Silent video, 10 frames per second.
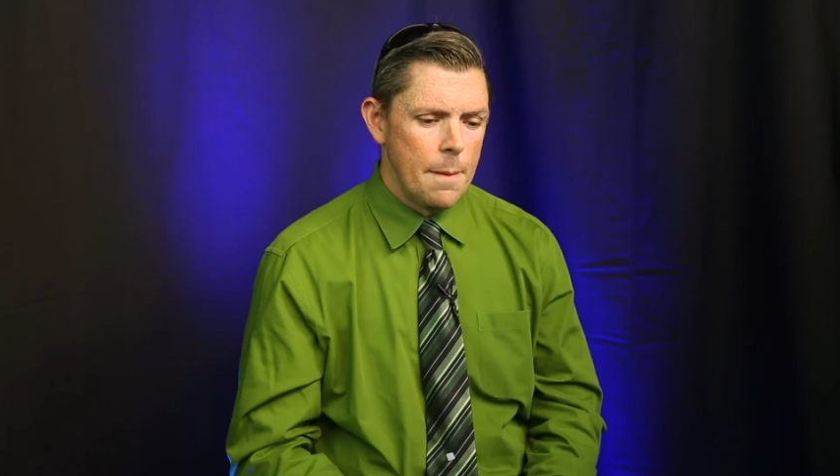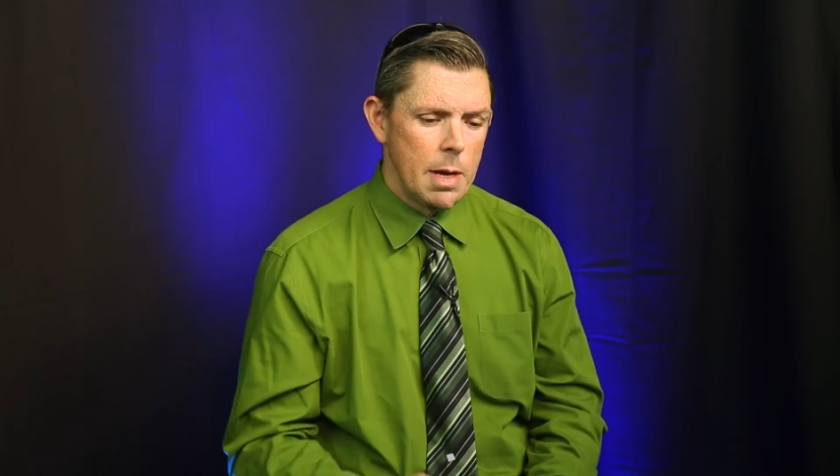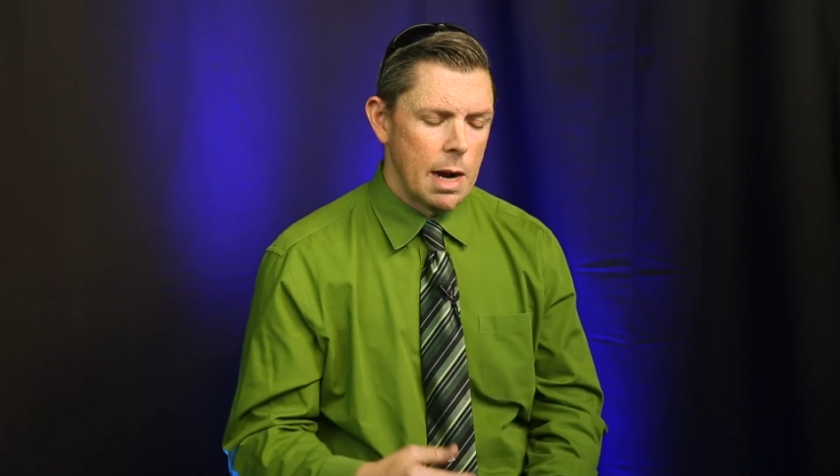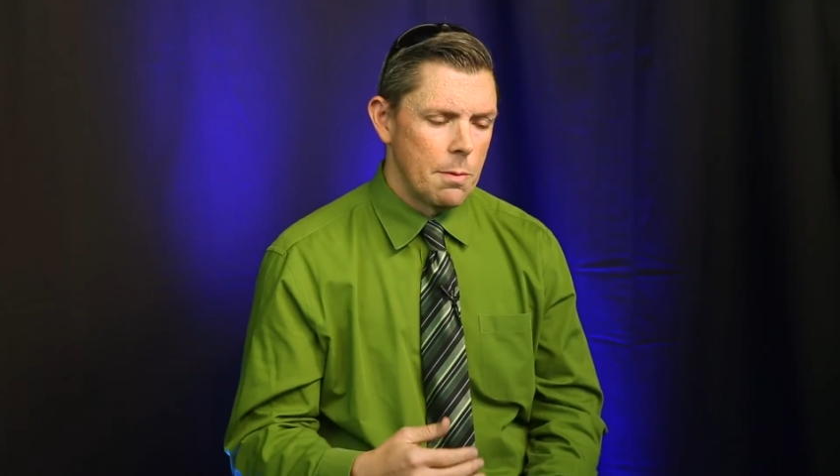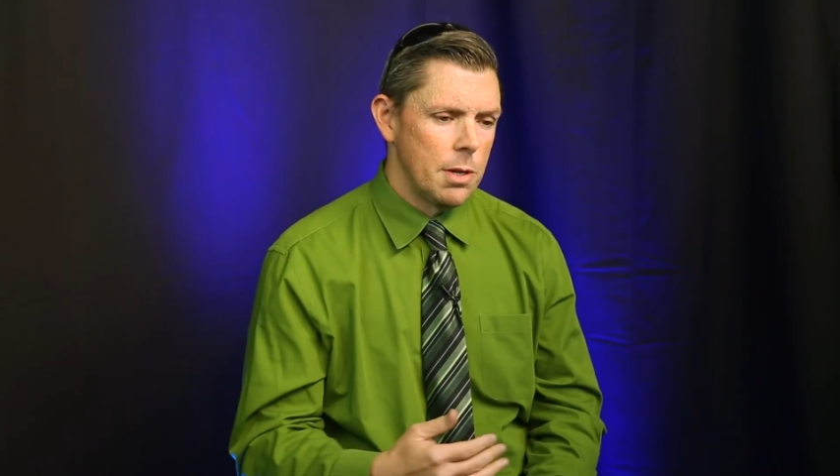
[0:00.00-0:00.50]

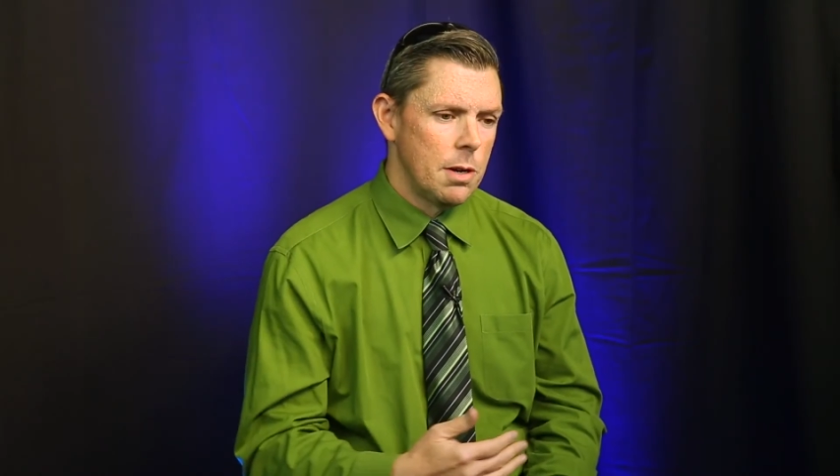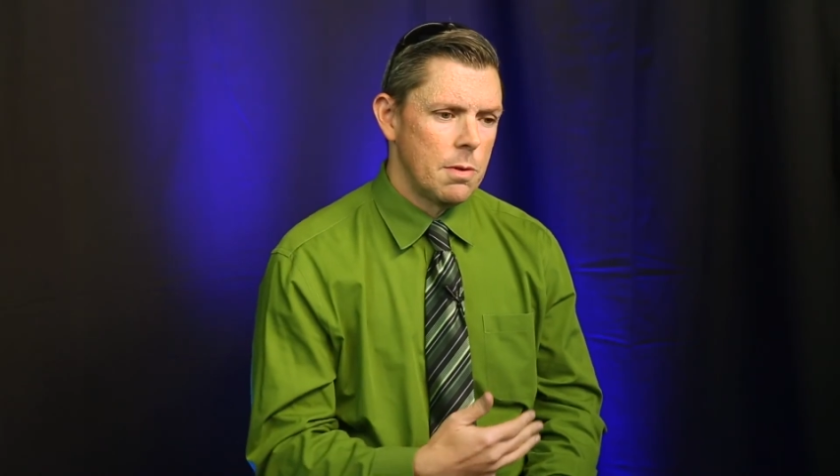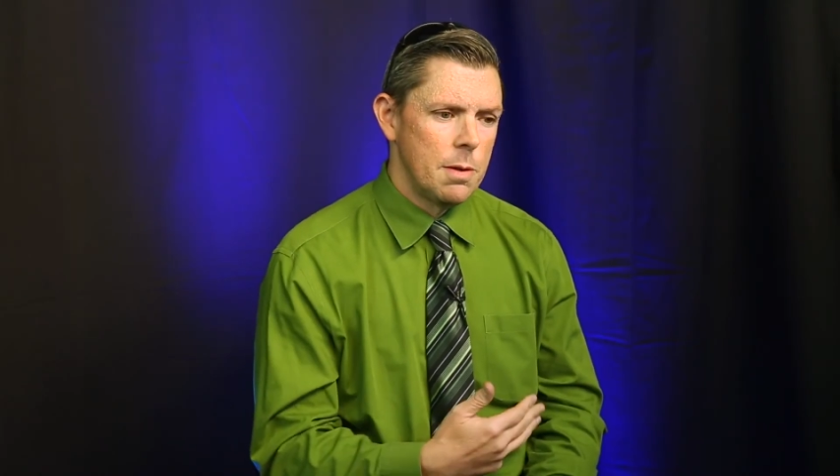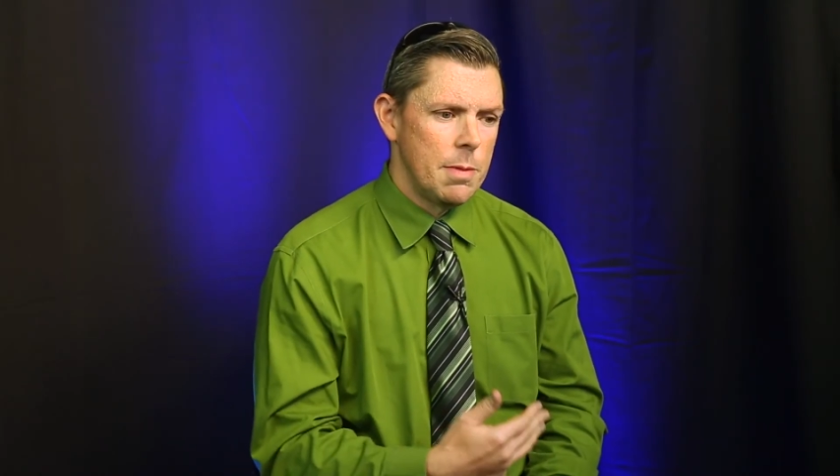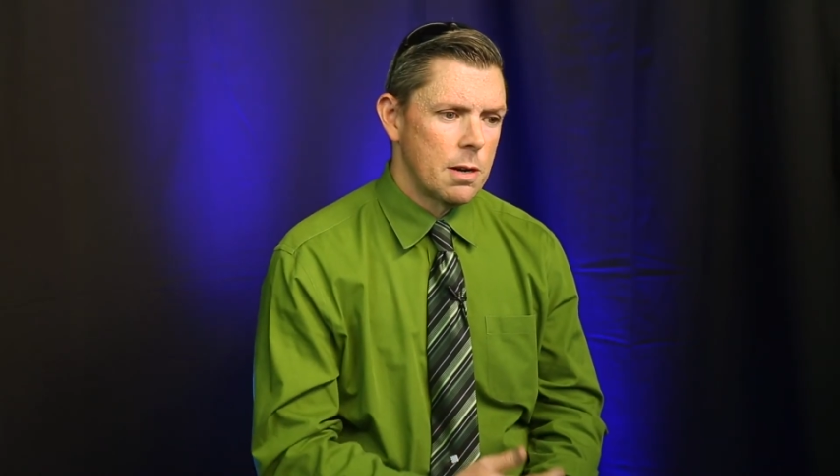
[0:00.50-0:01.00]
And I really don't
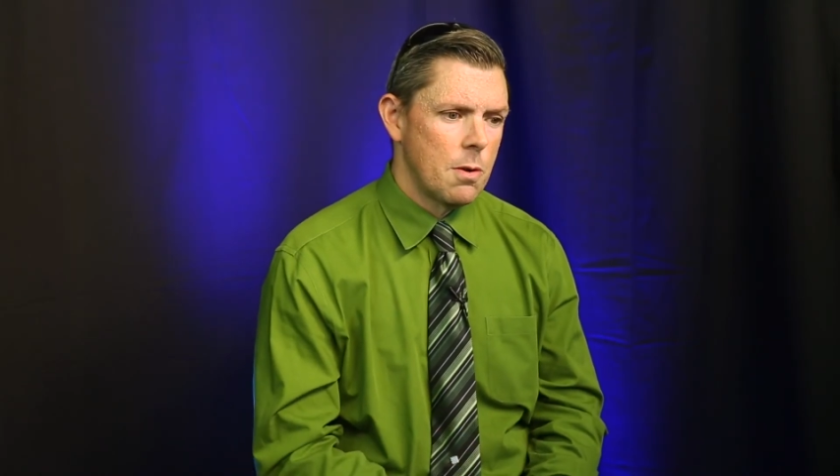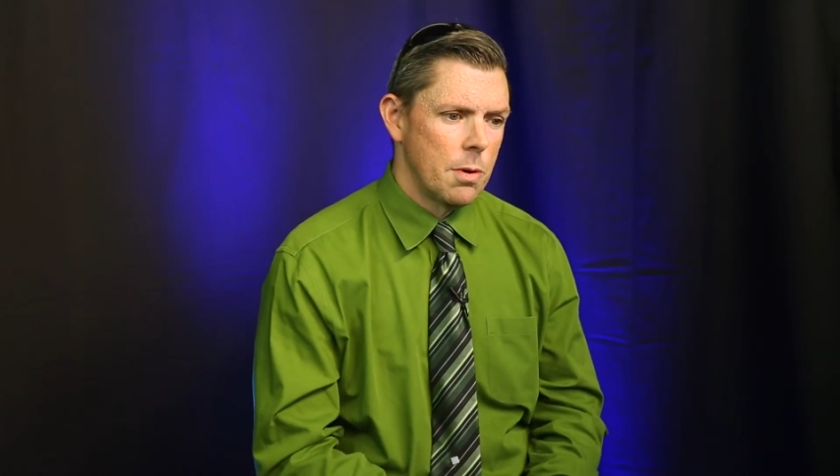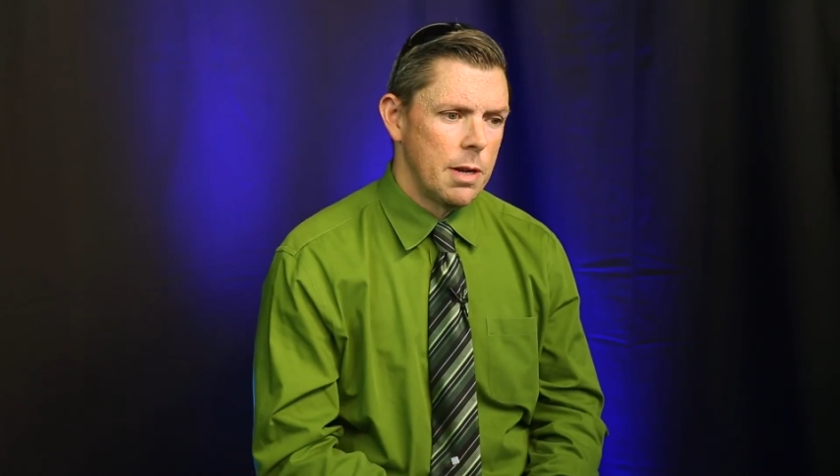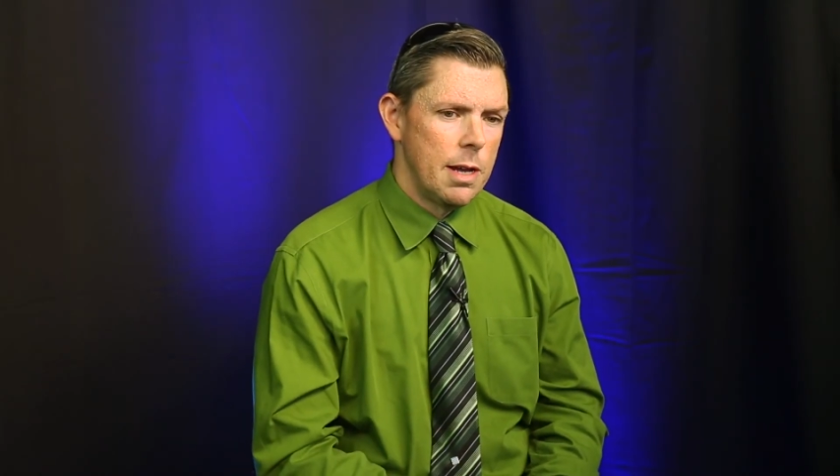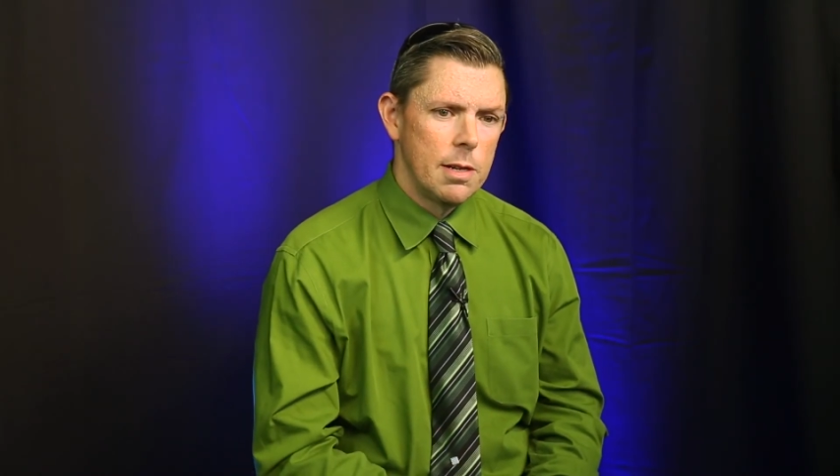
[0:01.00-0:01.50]
want to be a
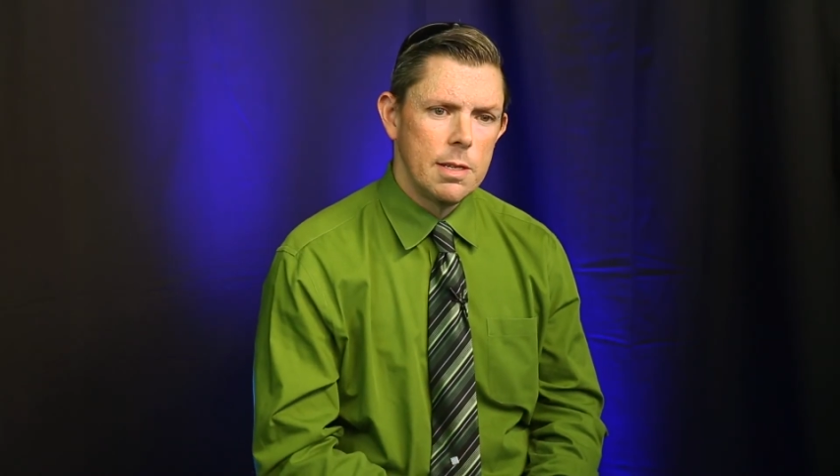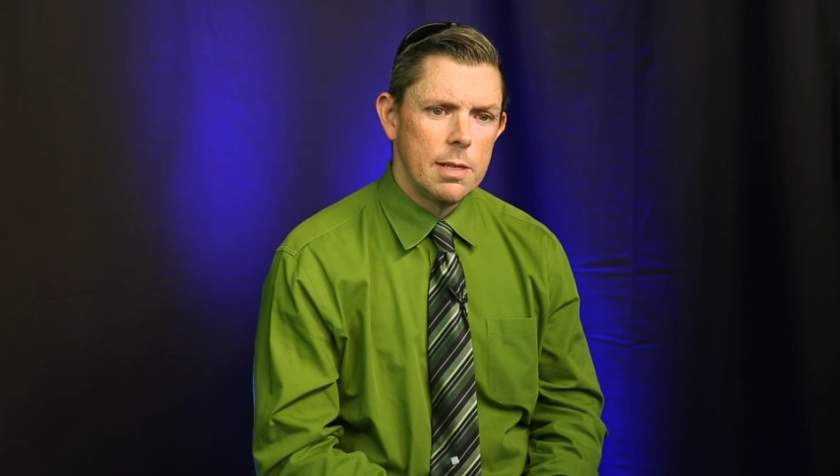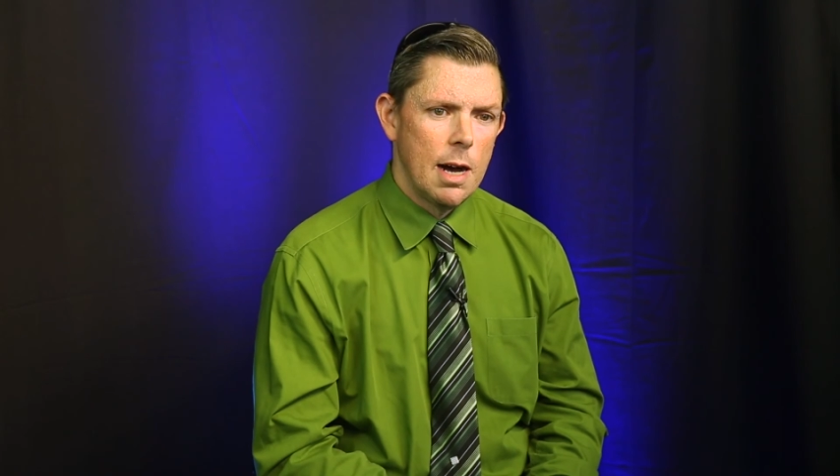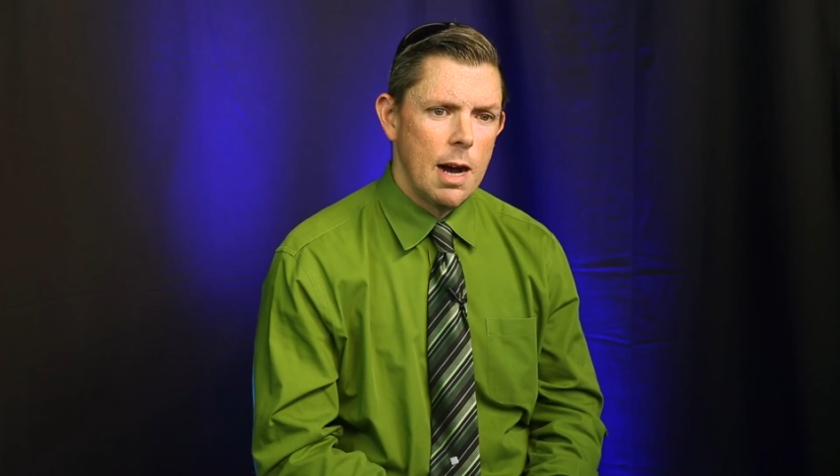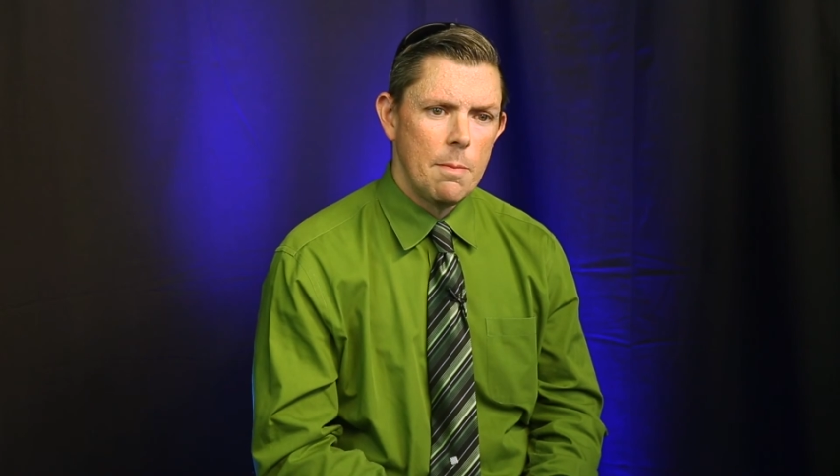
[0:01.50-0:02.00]
coordinator at the
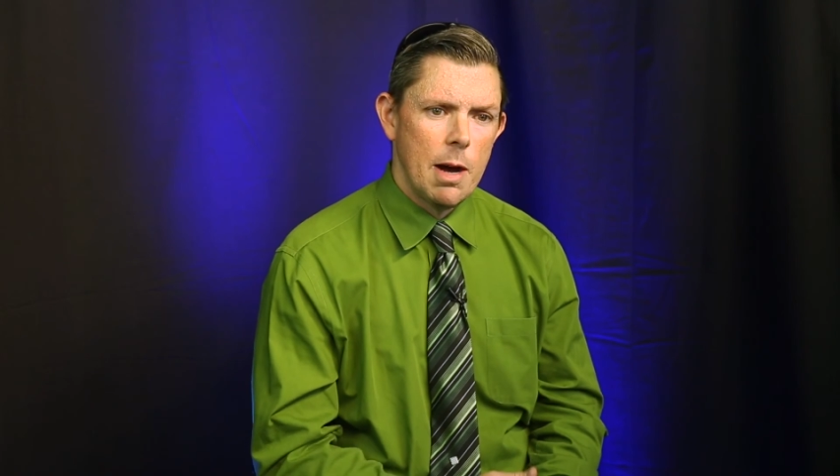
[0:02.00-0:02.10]
time.